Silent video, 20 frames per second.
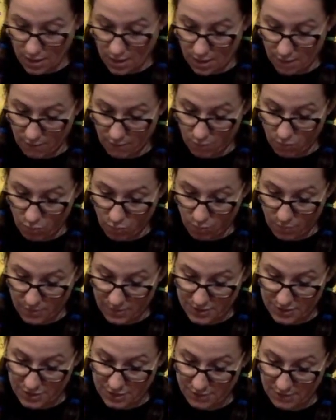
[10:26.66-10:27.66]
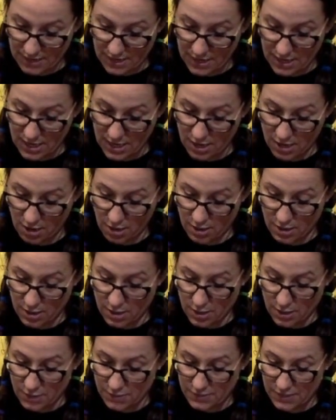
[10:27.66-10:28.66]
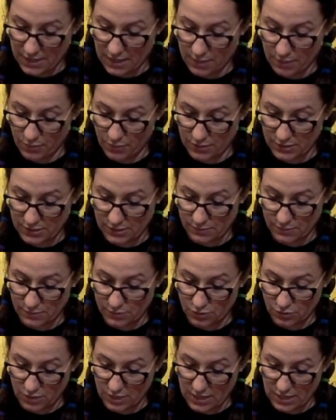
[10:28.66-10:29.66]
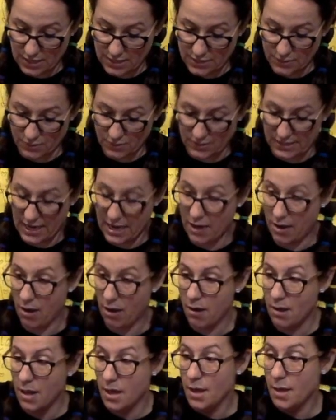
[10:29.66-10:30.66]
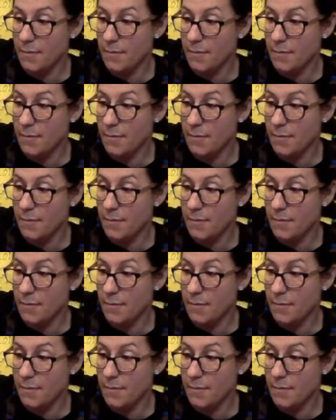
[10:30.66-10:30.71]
Put the puncher right here. I could put some string into it later.